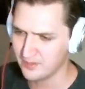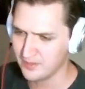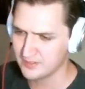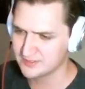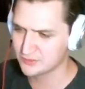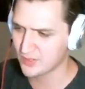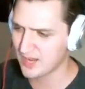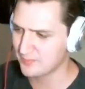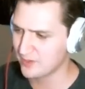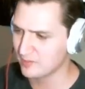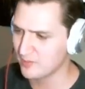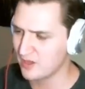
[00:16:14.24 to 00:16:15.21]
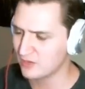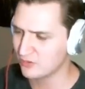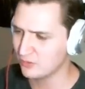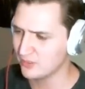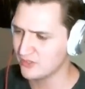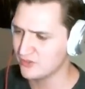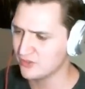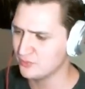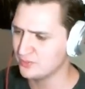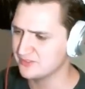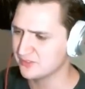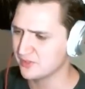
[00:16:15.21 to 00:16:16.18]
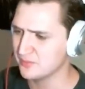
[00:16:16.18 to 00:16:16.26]
Scrapyard Mongrel, what do you do?
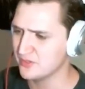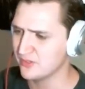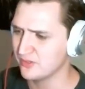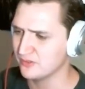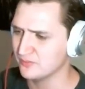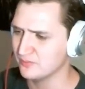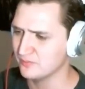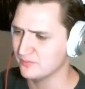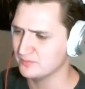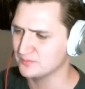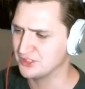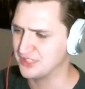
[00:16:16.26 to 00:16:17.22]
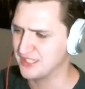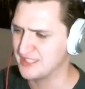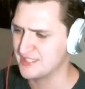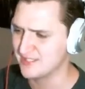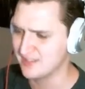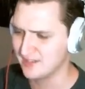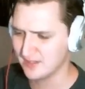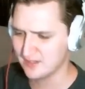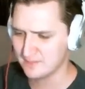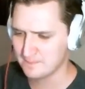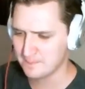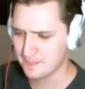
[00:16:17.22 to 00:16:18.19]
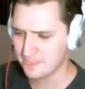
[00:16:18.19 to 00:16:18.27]
Please don't tell me you kill shit. As
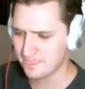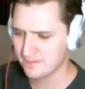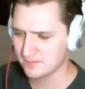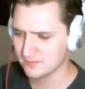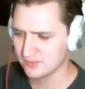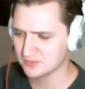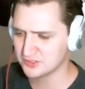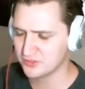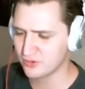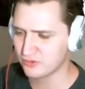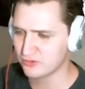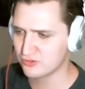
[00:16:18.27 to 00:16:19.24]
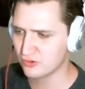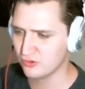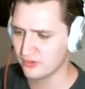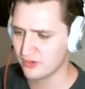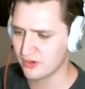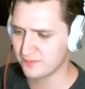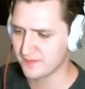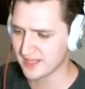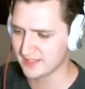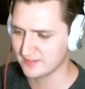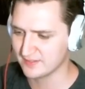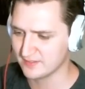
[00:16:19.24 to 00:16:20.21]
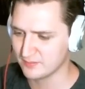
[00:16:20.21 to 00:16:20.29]
long as you control an
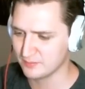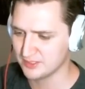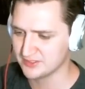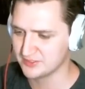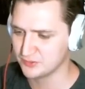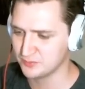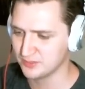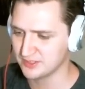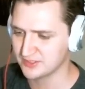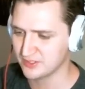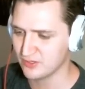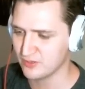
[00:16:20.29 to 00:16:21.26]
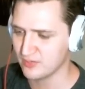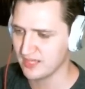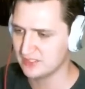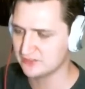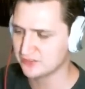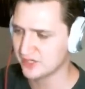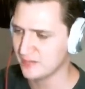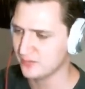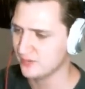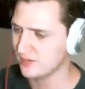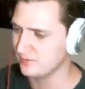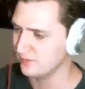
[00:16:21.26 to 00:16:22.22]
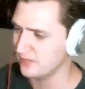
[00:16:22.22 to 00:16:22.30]
artifact. +2/+0 and has trample.
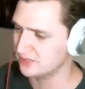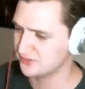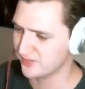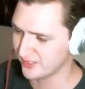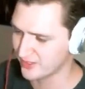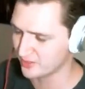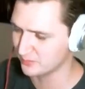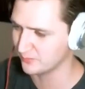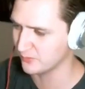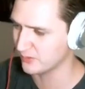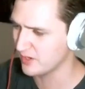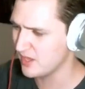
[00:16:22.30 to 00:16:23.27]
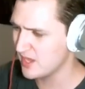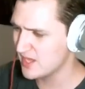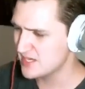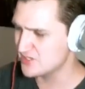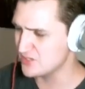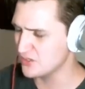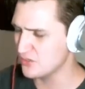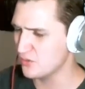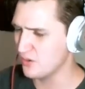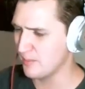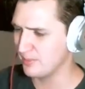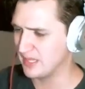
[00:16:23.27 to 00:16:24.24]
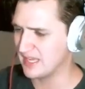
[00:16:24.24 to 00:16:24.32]
I've lost to that card before. Do you
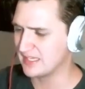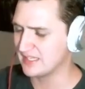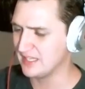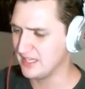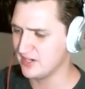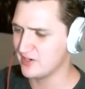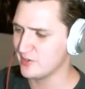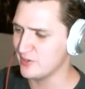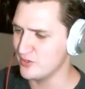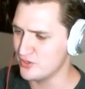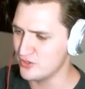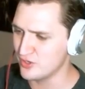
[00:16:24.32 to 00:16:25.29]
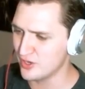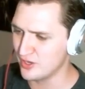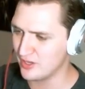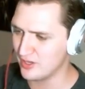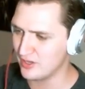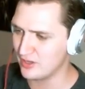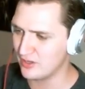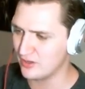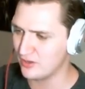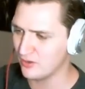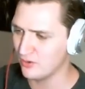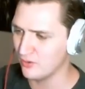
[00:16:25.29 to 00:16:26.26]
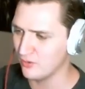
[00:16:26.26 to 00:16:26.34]
block here?
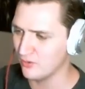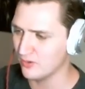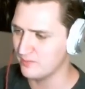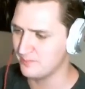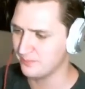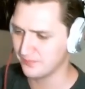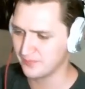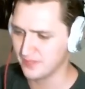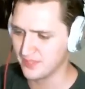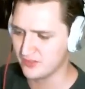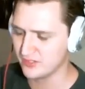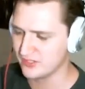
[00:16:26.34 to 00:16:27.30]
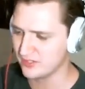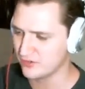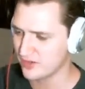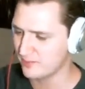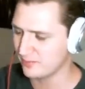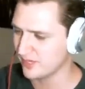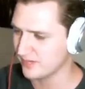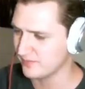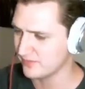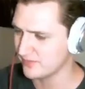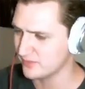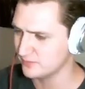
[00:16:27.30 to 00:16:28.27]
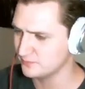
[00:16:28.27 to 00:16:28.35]
No. He could get trample out of it,
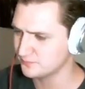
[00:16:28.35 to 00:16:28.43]
though.